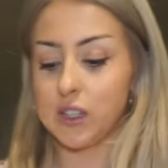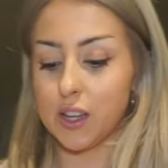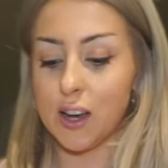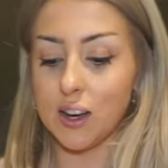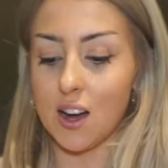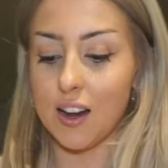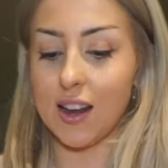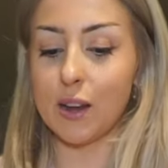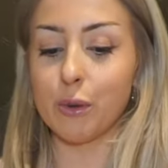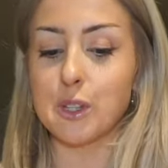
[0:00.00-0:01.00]
thing I got,
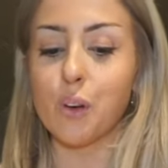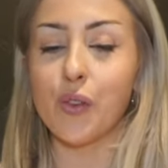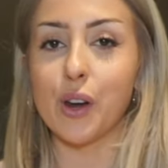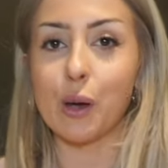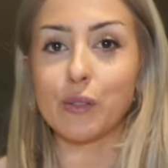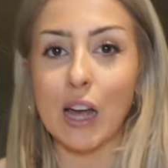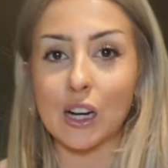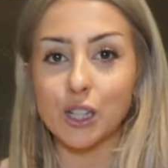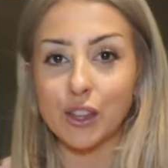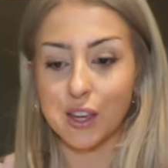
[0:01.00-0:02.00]
and it was so funny, I was
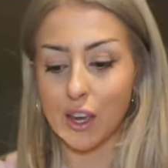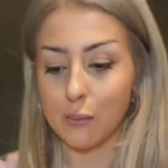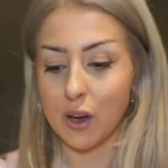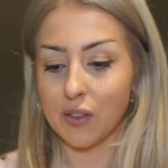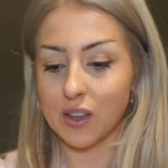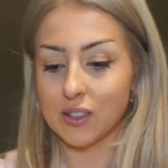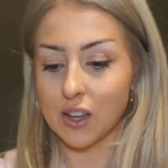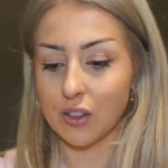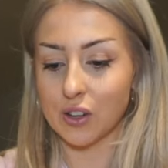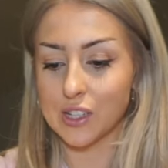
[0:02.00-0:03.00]
actually thinking about these the
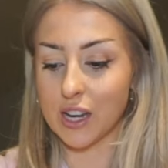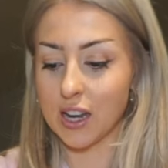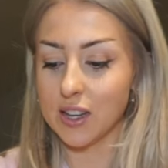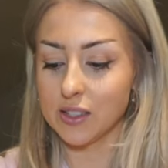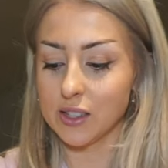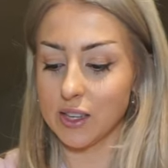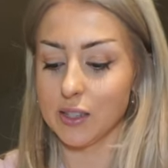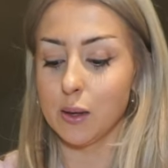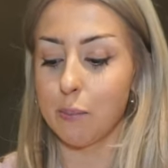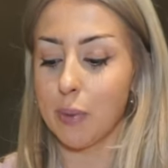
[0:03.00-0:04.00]
other day, is
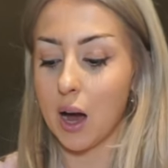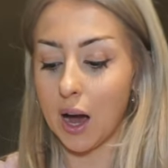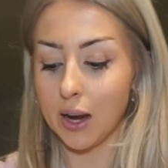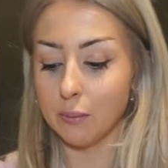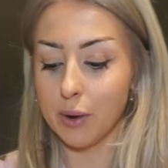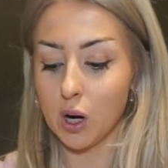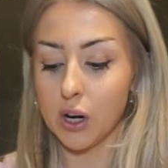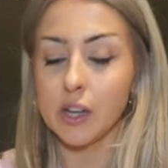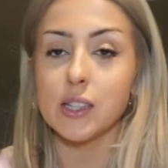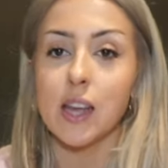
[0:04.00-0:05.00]
these pine
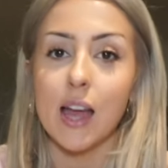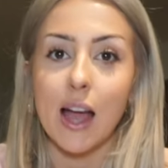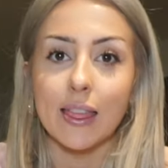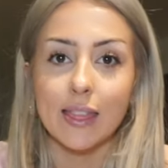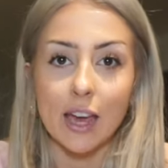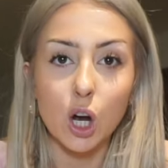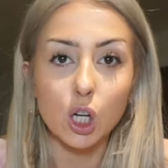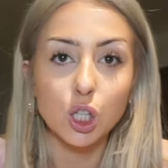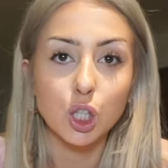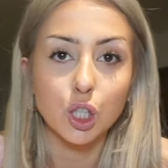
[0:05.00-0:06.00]
berries. They
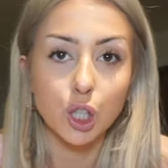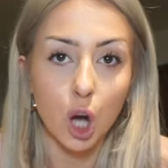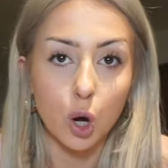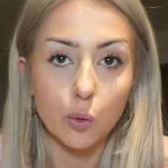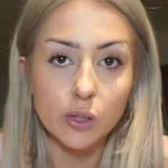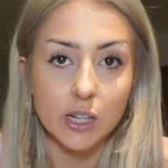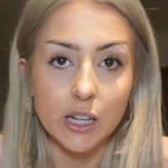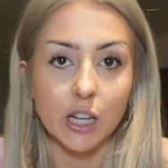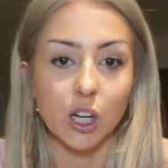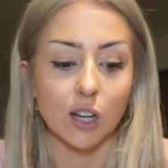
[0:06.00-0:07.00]
are so
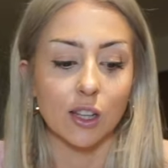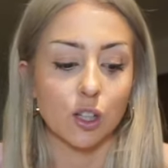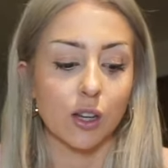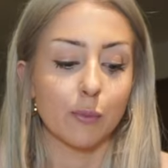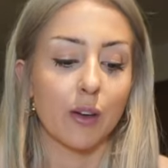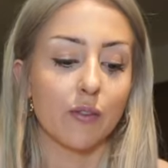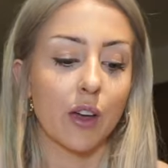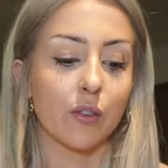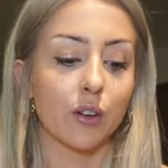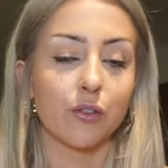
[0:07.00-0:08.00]
stinking good. These are like my
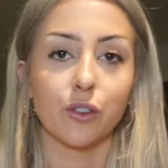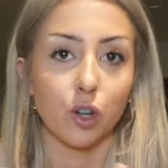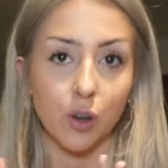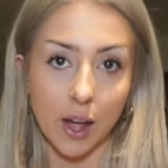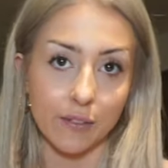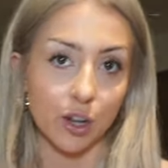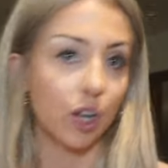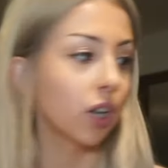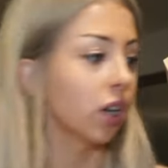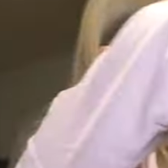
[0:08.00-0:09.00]
favorite fruit
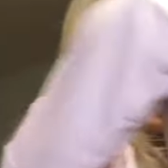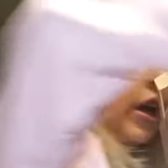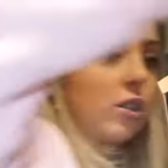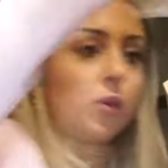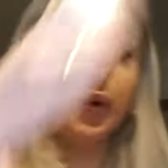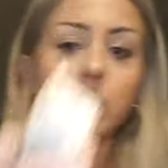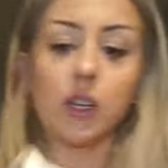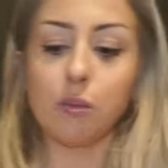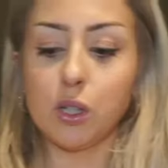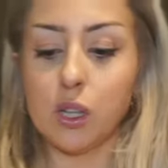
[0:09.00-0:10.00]
ever. I also picked
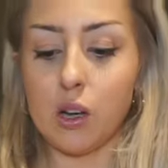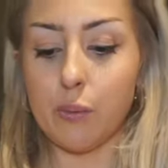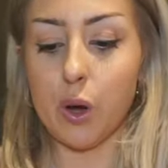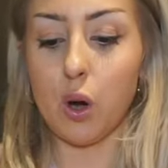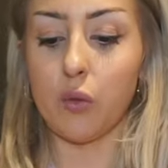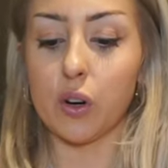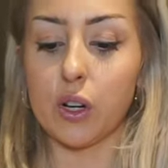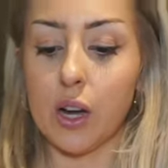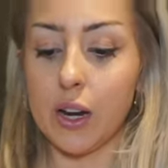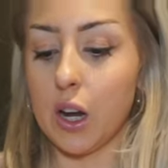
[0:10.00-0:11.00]
up some
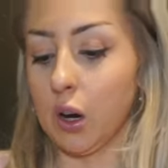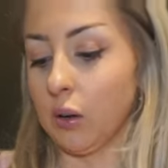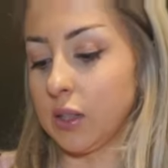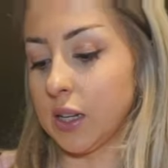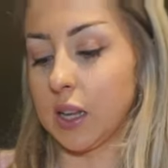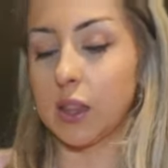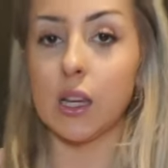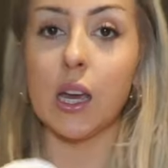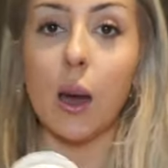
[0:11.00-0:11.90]
overnight oats. I got the